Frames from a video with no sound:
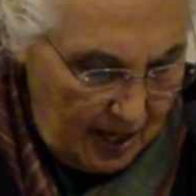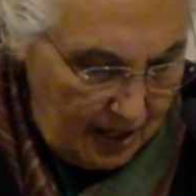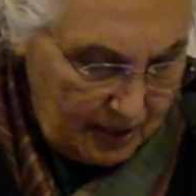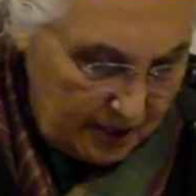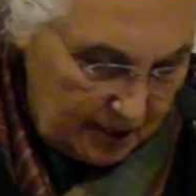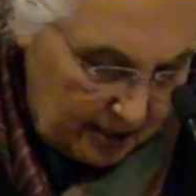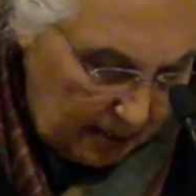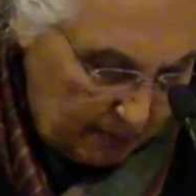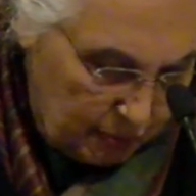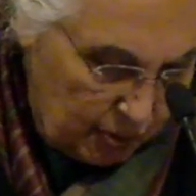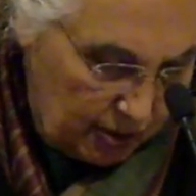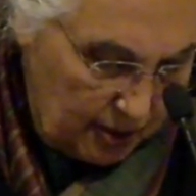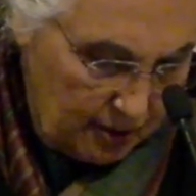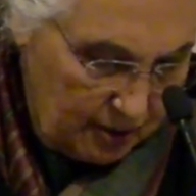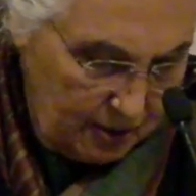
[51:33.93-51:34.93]
a
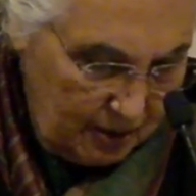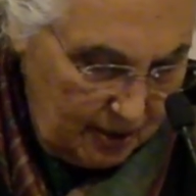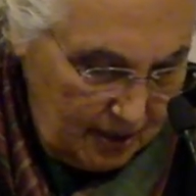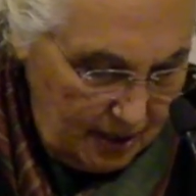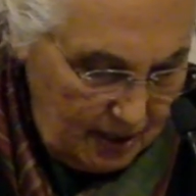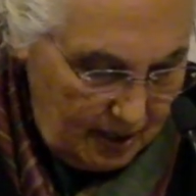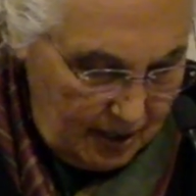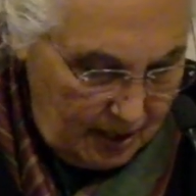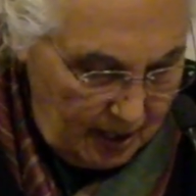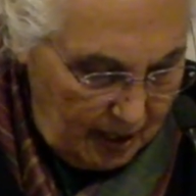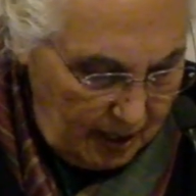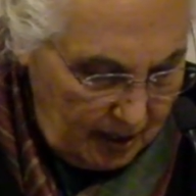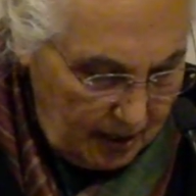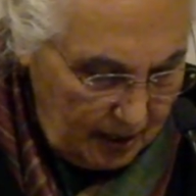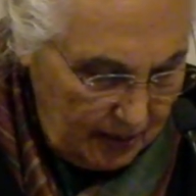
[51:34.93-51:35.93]
subject
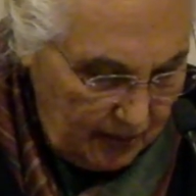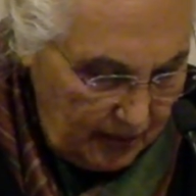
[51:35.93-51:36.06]
uh,